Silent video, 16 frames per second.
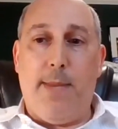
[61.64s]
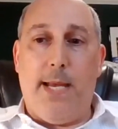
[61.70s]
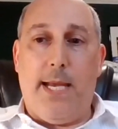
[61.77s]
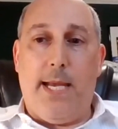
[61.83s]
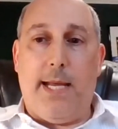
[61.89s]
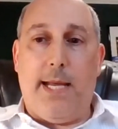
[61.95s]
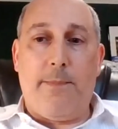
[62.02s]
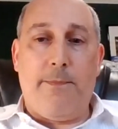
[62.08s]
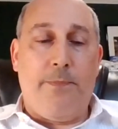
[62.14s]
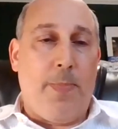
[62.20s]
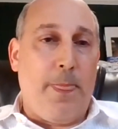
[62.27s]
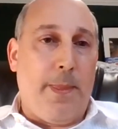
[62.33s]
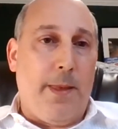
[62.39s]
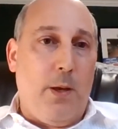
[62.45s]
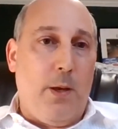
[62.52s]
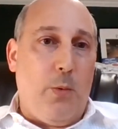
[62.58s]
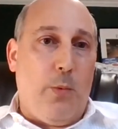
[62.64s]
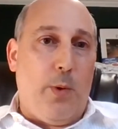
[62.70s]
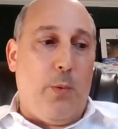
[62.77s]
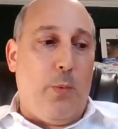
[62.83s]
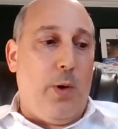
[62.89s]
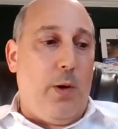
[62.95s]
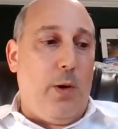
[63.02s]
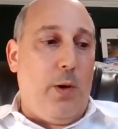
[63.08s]
meeting. We
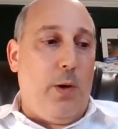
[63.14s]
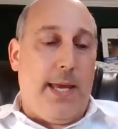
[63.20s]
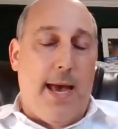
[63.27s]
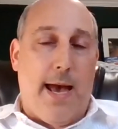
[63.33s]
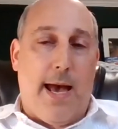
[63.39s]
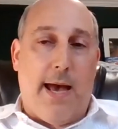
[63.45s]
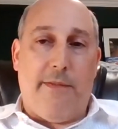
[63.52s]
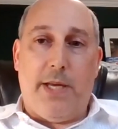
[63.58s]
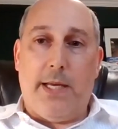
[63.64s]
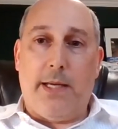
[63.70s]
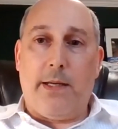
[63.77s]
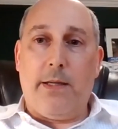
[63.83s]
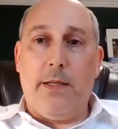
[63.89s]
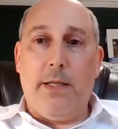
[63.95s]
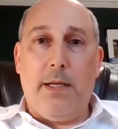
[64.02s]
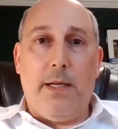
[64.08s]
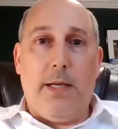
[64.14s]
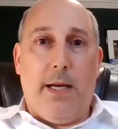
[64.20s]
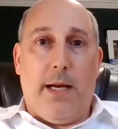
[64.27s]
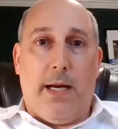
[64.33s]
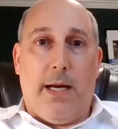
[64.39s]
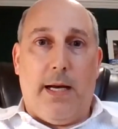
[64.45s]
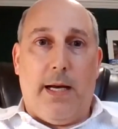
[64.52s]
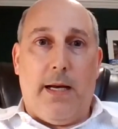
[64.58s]
will be having,
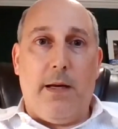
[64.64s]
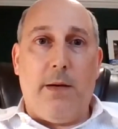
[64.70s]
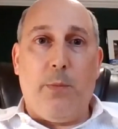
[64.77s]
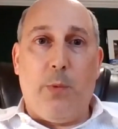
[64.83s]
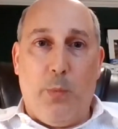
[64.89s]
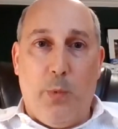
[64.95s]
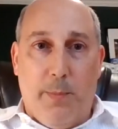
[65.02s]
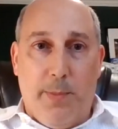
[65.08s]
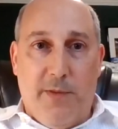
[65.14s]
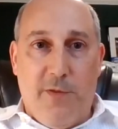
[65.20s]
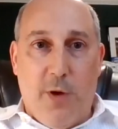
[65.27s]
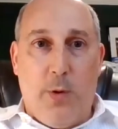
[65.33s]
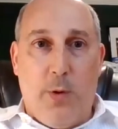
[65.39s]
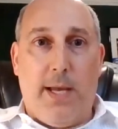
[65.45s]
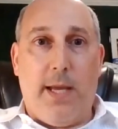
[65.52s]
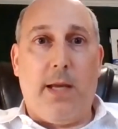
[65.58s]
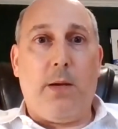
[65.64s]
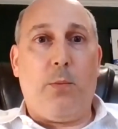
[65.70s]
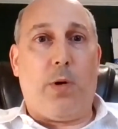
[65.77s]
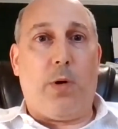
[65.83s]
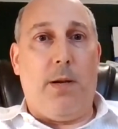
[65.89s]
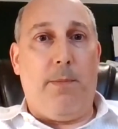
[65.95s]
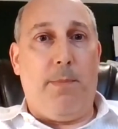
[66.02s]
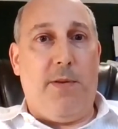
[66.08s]
we will be voting. We're
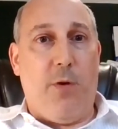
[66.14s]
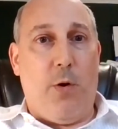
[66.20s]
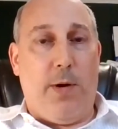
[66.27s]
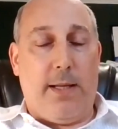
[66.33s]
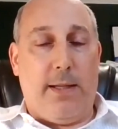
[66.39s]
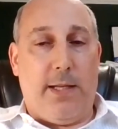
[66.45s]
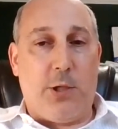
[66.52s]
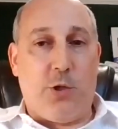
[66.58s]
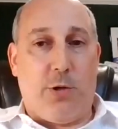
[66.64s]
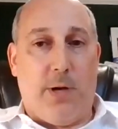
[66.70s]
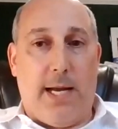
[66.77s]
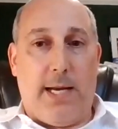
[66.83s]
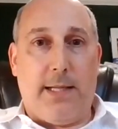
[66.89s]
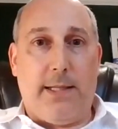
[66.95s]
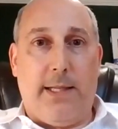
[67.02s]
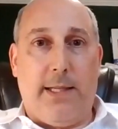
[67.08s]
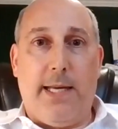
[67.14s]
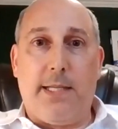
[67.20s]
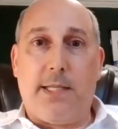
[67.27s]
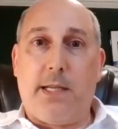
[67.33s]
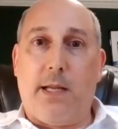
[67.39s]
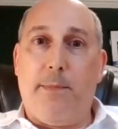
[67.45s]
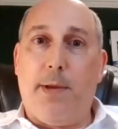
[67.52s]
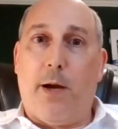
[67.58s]
going to be voting electronically. It's
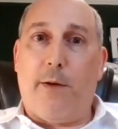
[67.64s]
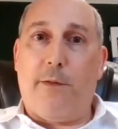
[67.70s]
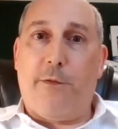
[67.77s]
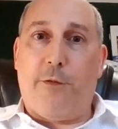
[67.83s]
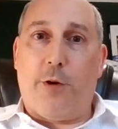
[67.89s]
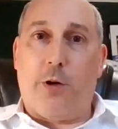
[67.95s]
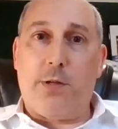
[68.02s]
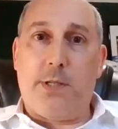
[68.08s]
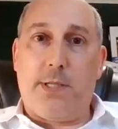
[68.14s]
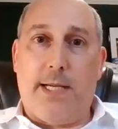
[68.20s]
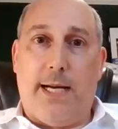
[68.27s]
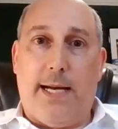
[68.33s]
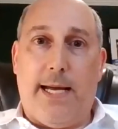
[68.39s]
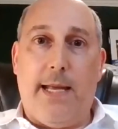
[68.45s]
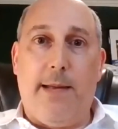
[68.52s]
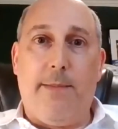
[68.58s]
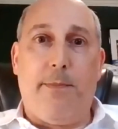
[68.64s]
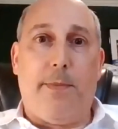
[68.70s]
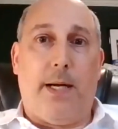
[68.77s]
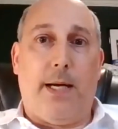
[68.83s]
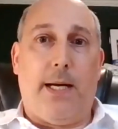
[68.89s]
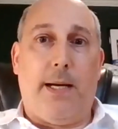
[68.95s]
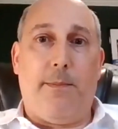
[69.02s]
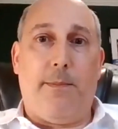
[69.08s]
going to be our first time.
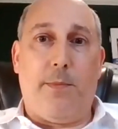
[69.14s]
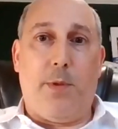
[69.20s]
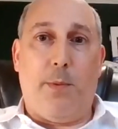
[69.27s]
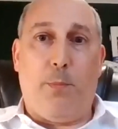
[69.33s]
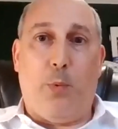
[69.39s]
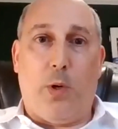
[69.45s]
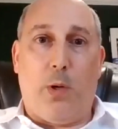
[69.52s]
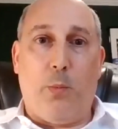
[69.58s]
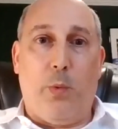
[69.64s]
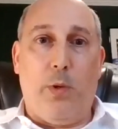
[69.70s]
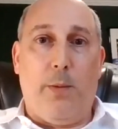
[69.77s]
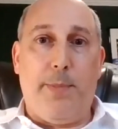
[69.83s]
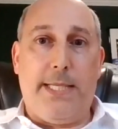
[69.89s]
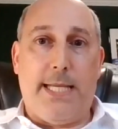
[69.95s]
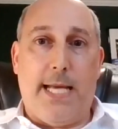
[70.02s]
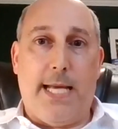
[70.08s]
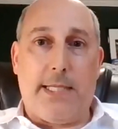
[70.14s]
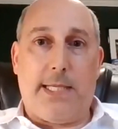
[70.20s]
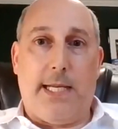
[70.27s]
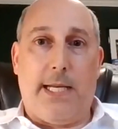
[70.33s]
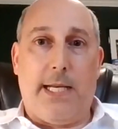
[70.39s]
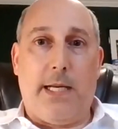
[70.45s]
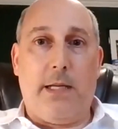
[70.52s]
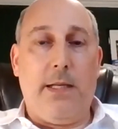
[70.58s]
The board will be
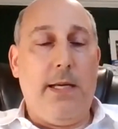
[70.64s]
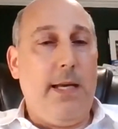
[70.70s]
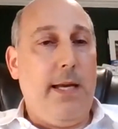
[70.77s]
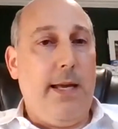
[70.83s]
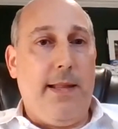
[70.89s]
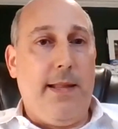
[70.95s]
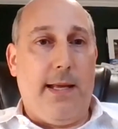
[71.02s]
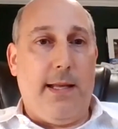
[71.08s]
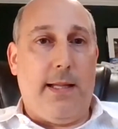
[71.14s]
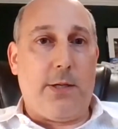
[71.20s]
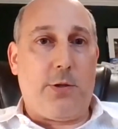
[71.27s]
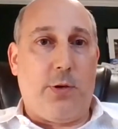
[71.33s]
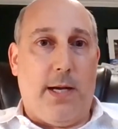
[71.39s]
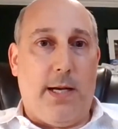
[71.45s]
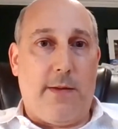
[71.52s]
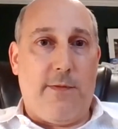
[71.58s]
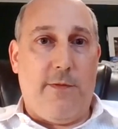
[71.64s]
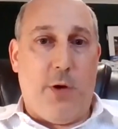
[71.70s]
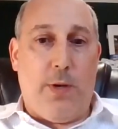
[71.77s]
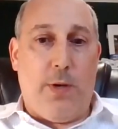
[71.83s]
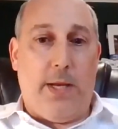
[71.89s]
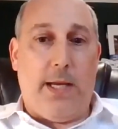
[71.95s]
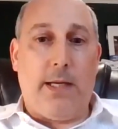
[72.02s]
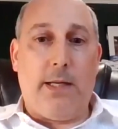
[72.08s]
testing the electronic
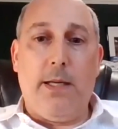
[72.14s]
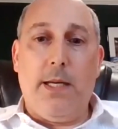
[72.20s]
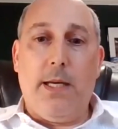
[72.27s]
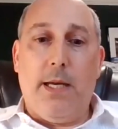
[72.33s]
voting.